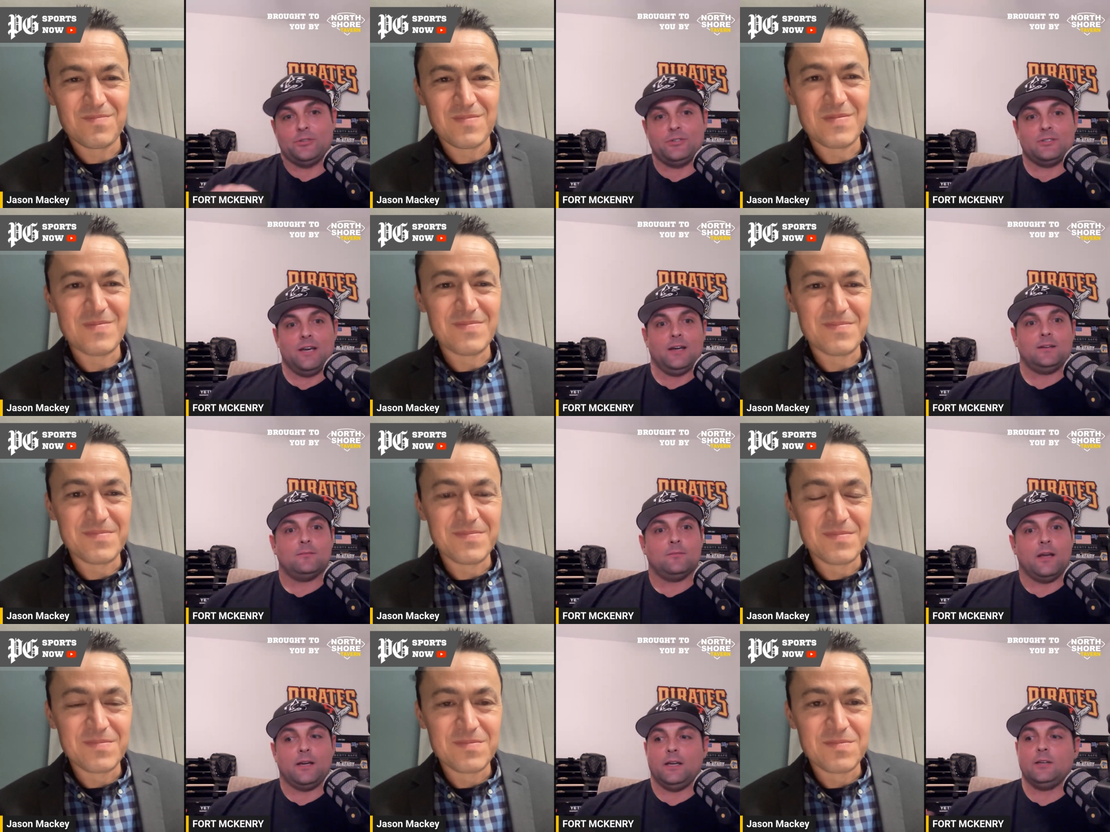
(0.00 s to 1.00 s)
Speaker 1: you say?
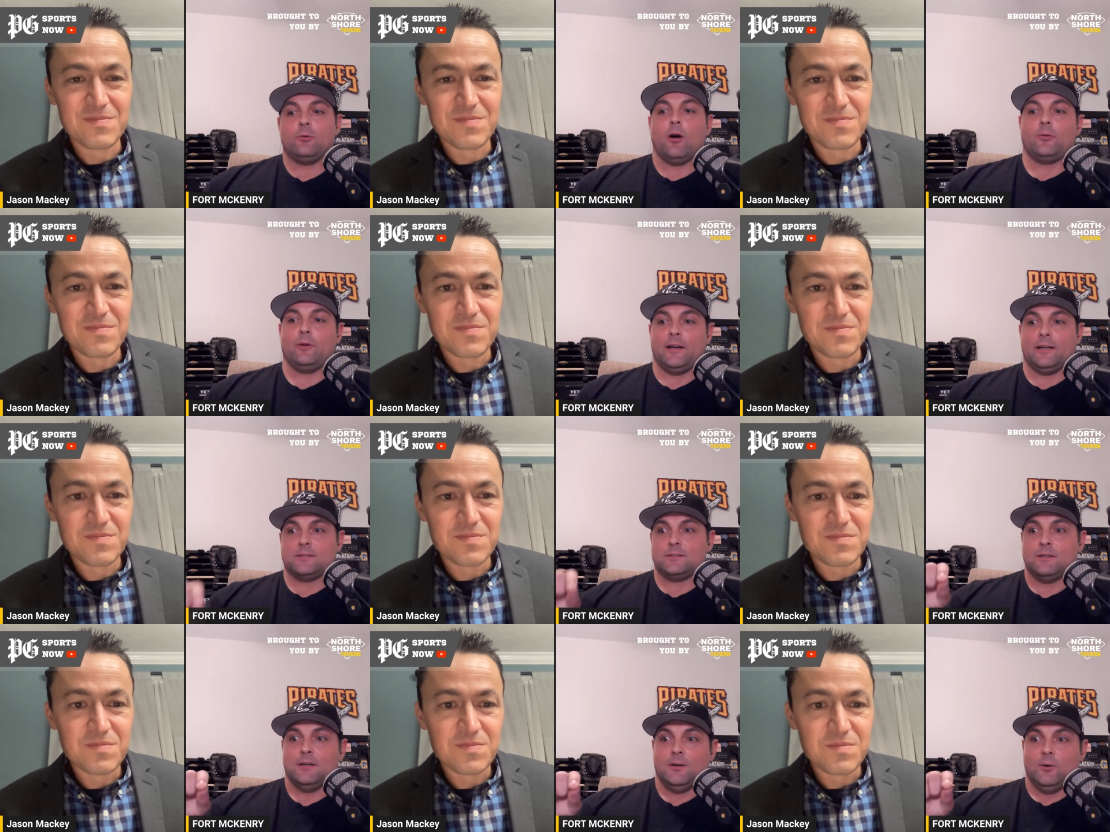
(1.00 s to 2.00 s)
Like Endy
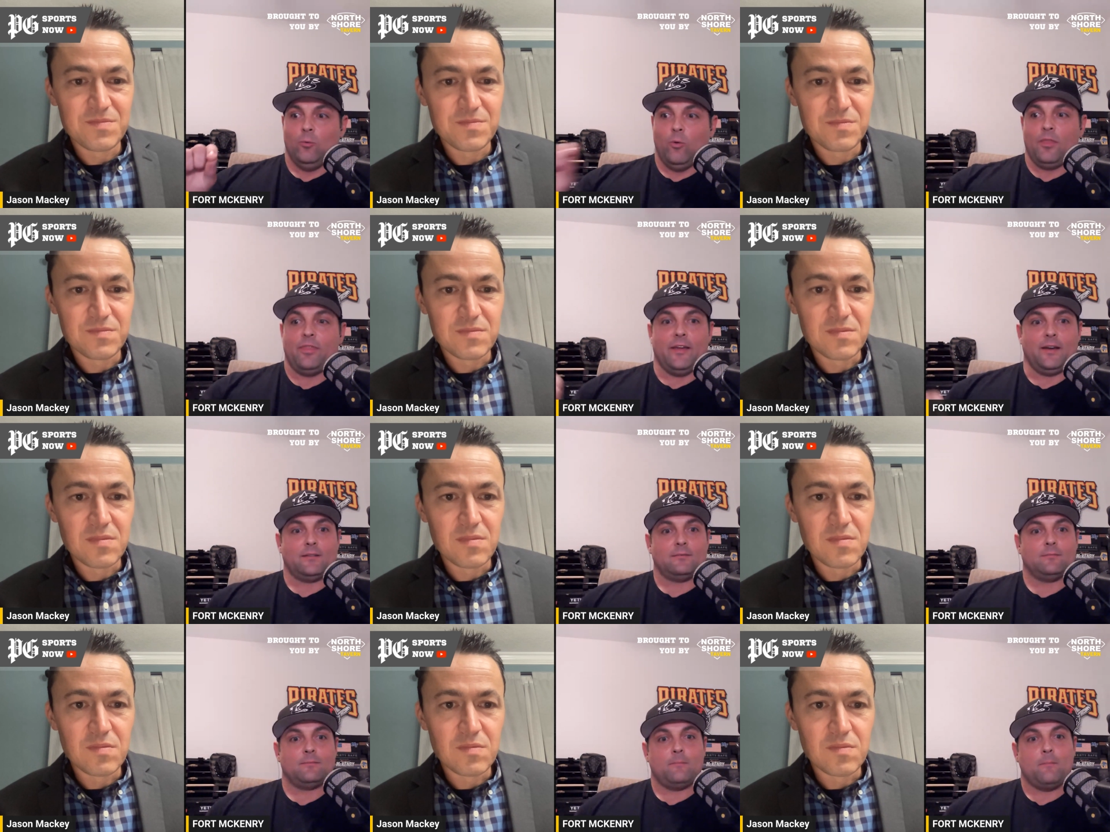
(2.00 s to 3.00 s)
Rodriguez, one thing.
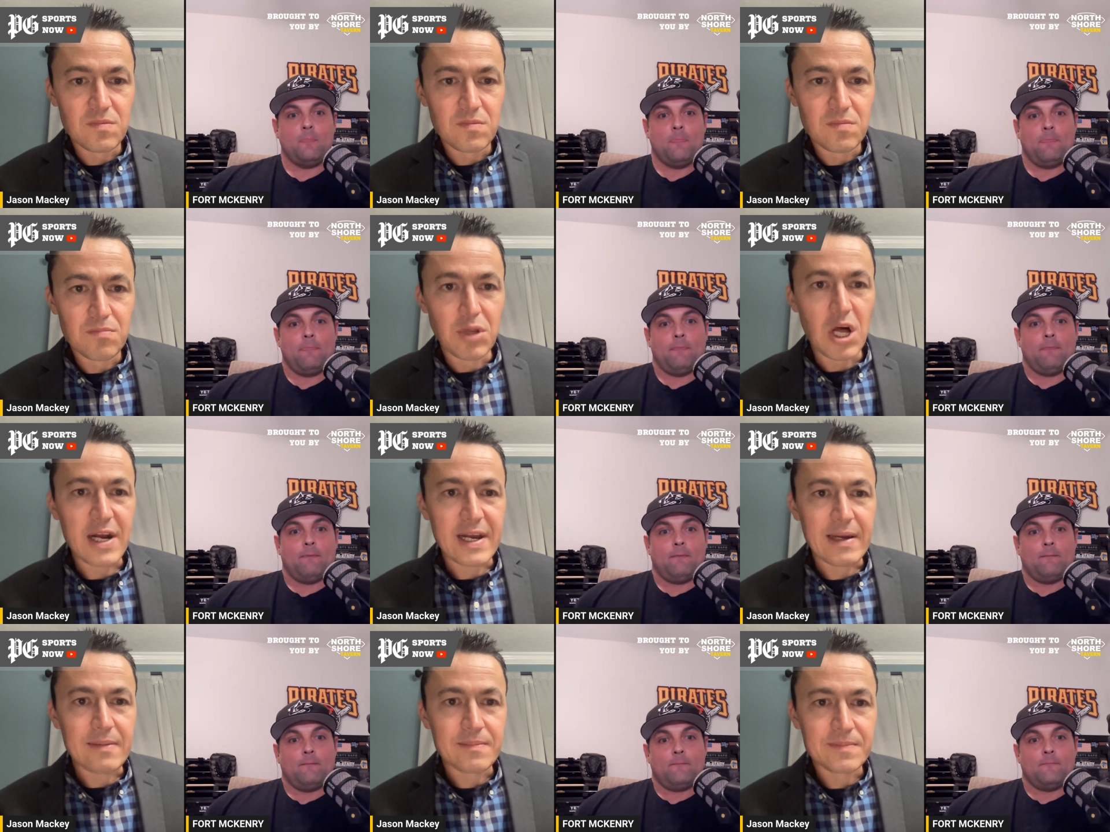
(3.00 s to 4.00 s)

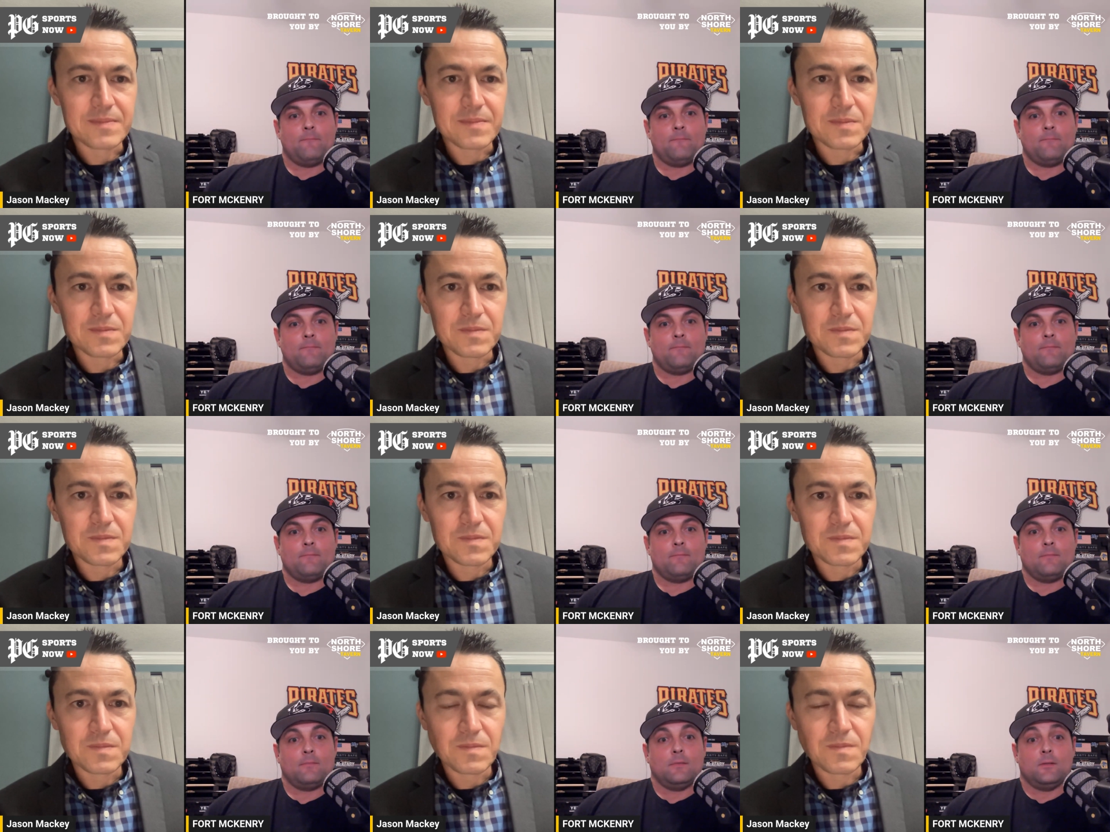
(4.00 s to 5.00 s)
Speaker 2: Blocking.
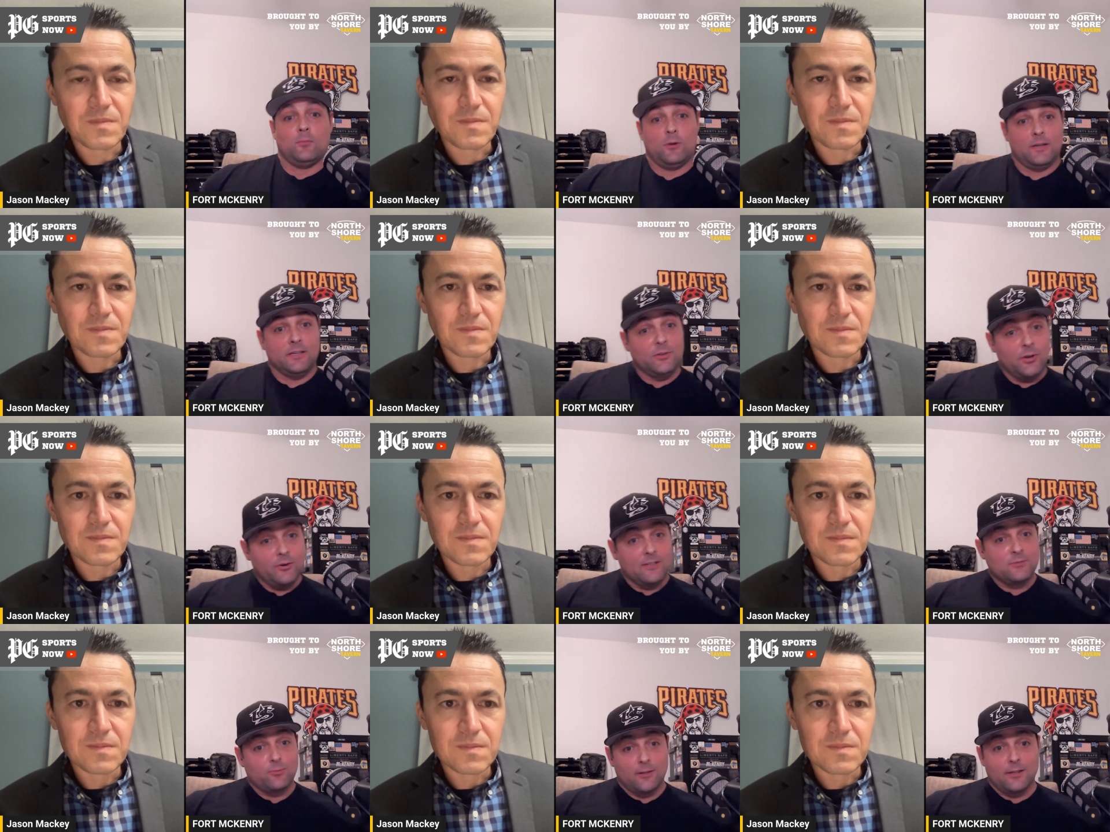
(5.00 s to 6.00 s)
Speaker 1: Really? You know,
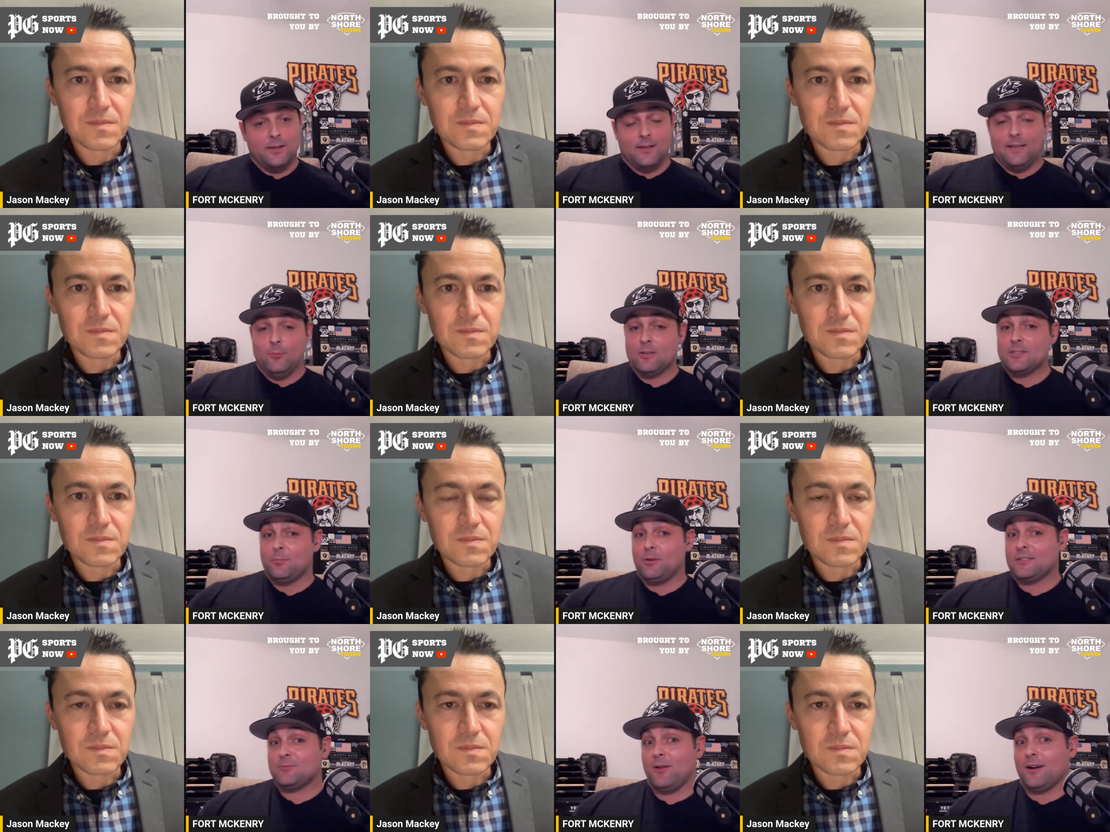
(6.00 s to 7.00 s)
he's really, he was a
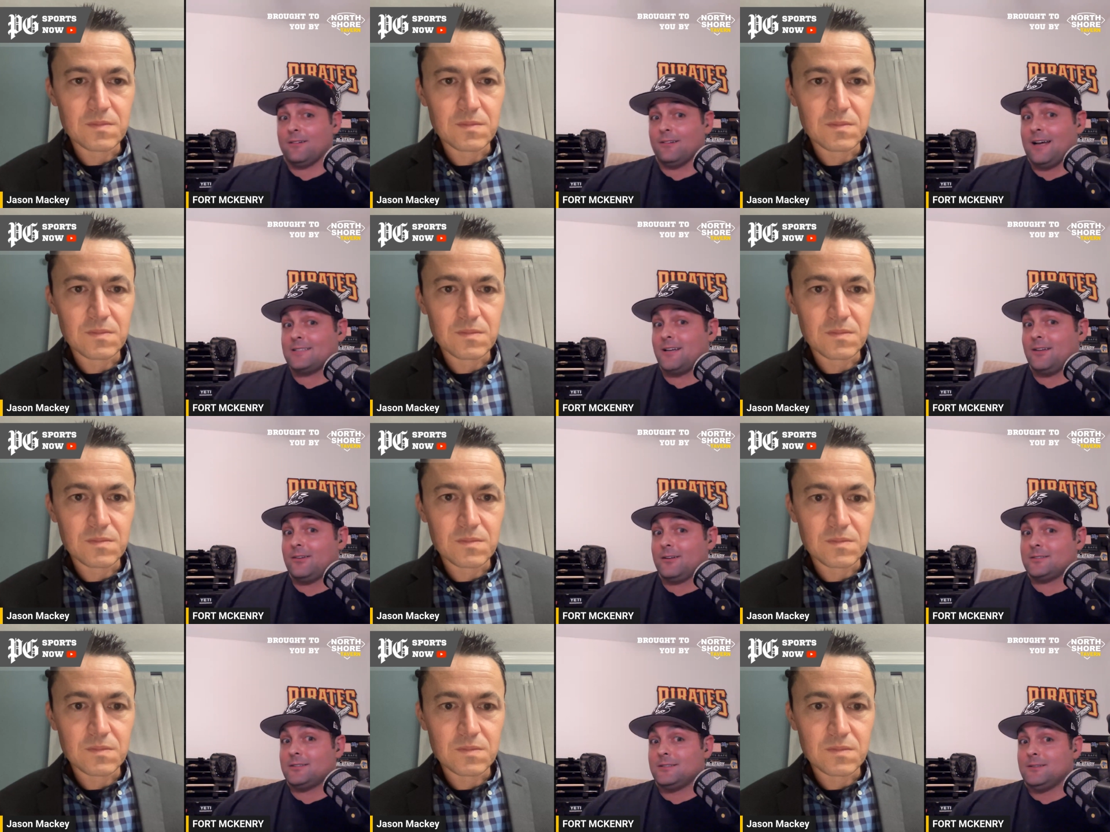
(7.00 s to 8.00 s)
plus blocker last I looked.